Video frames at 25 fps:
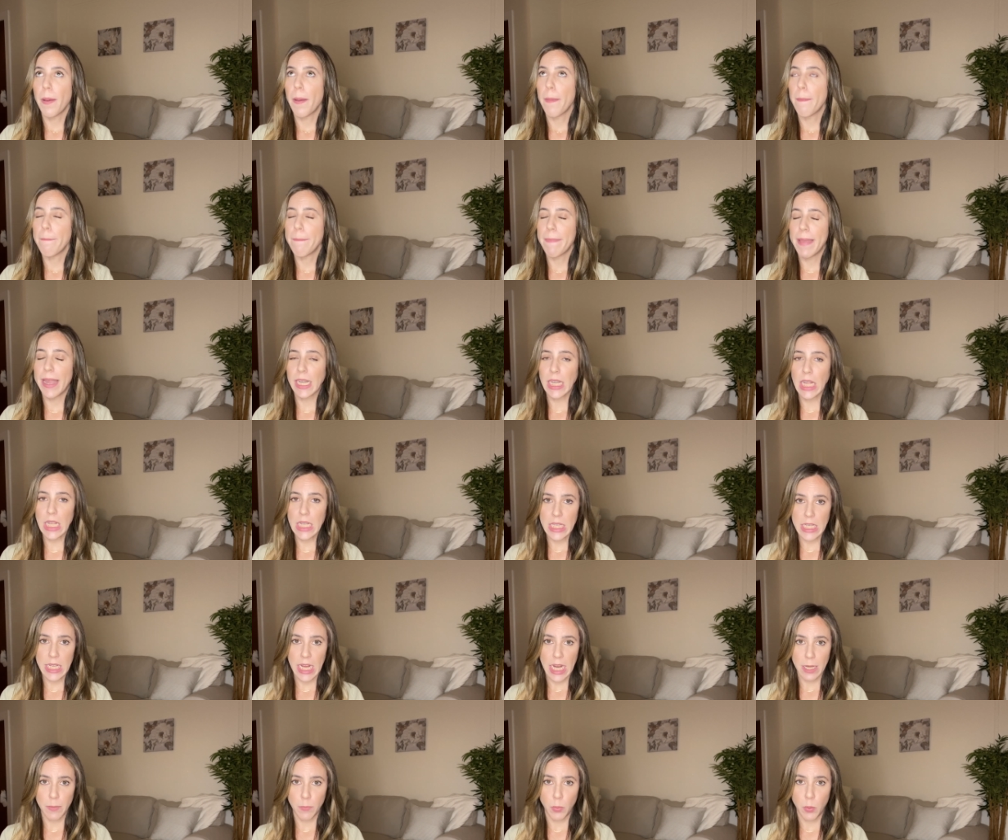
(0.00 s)
many
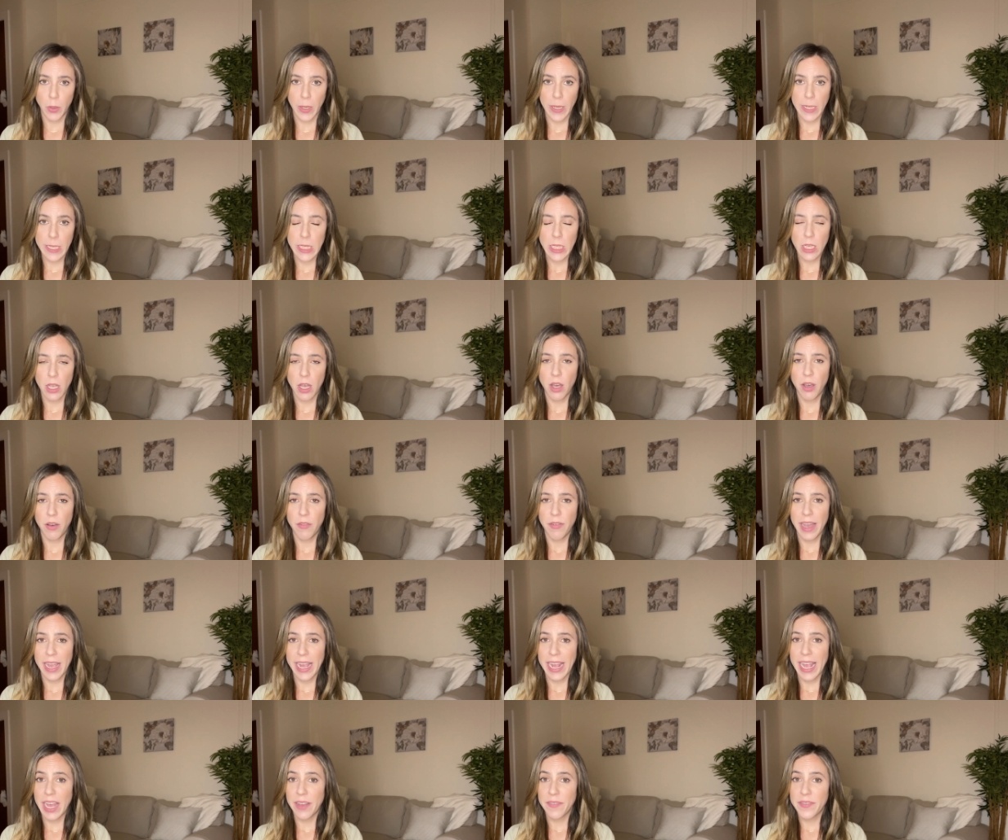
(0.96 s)
standpoints of
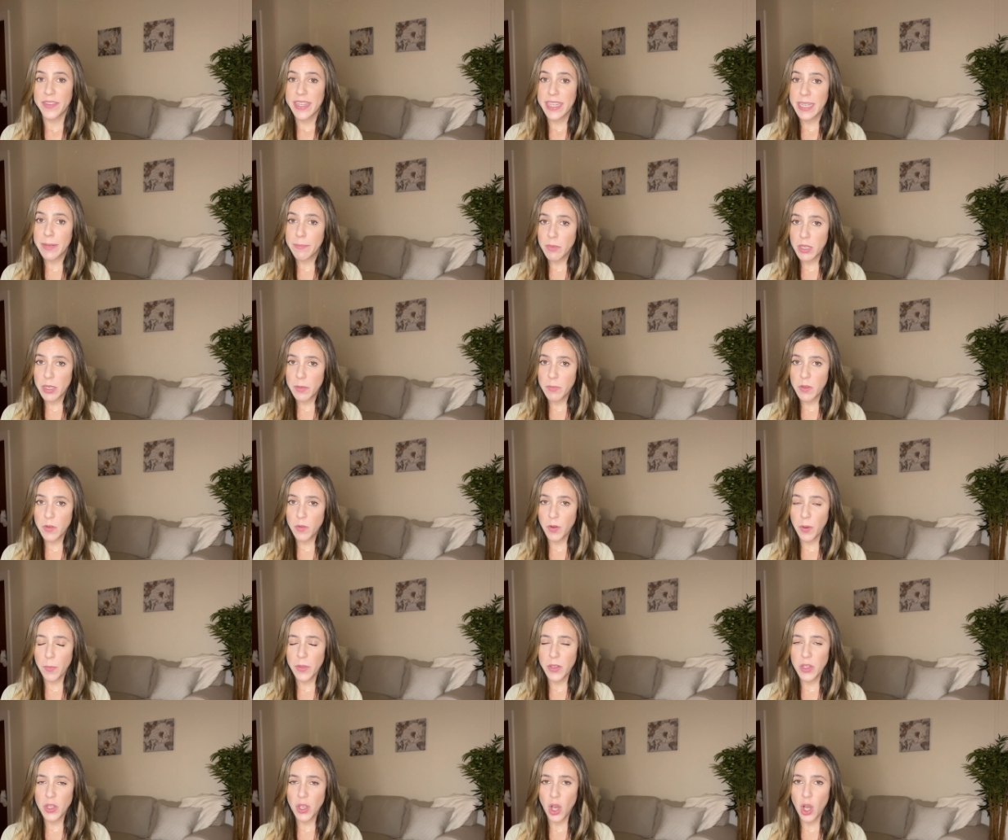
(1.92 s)
I have symptoms
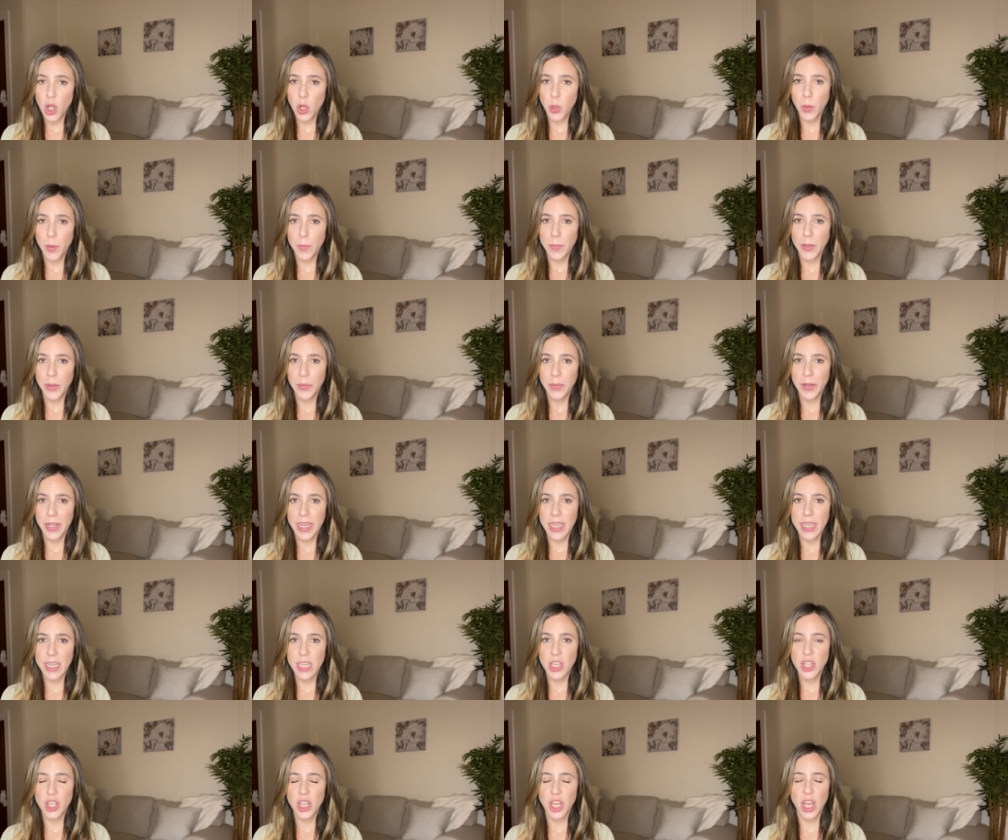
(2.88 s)
from this autoimmune
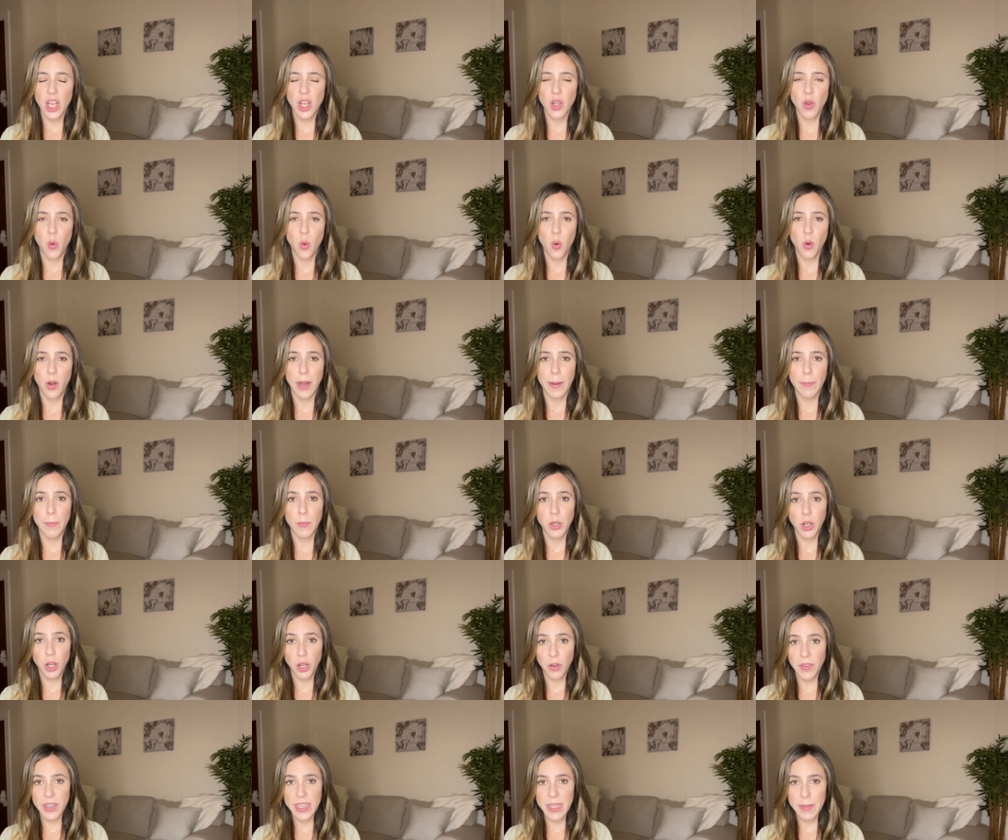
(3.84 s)
condition or I'm
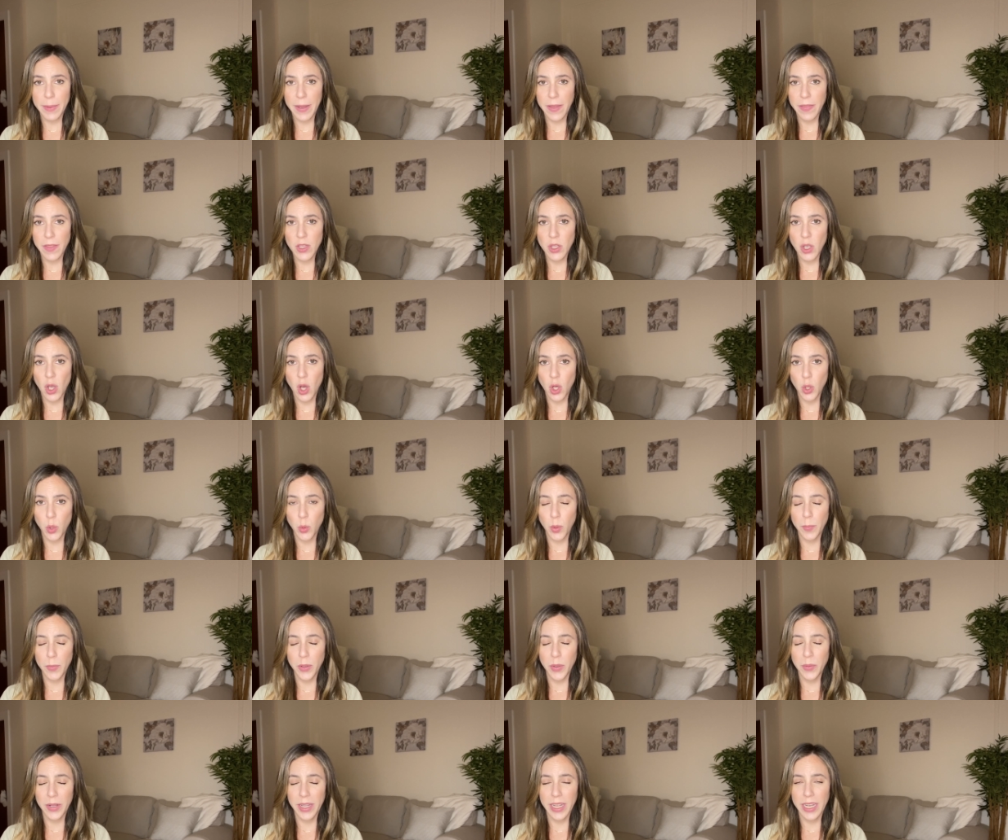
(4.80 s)
nervous about this
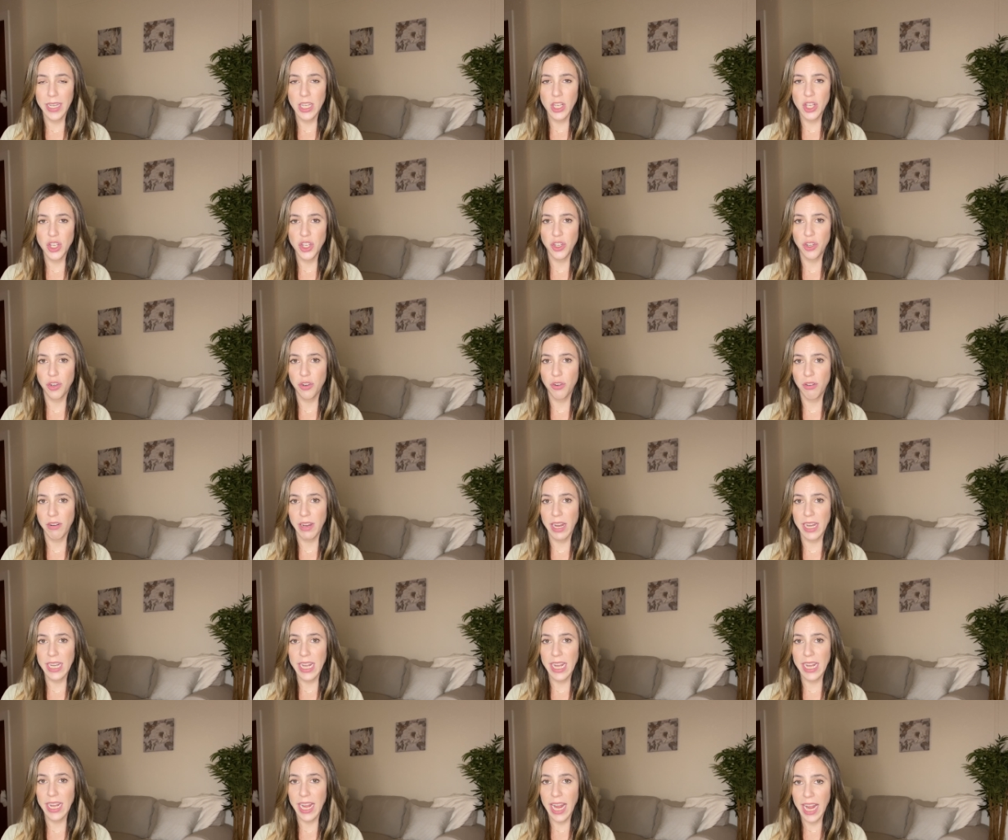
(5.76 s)
autoimmune condition
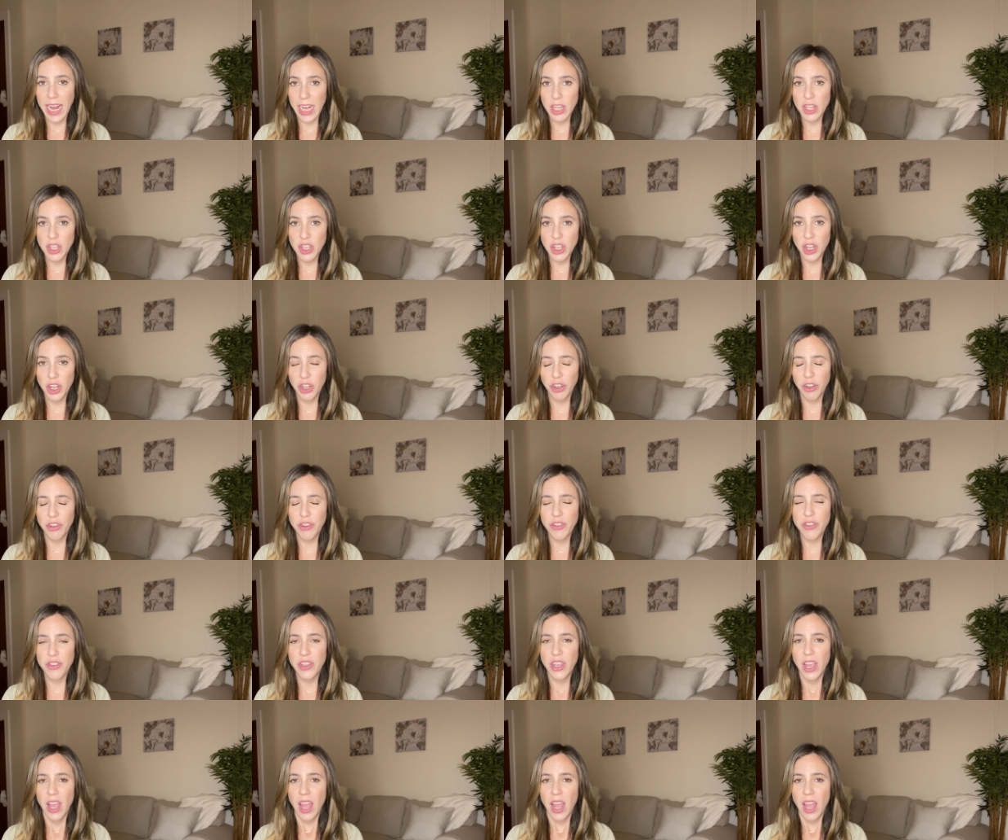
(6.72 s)
creating cancers.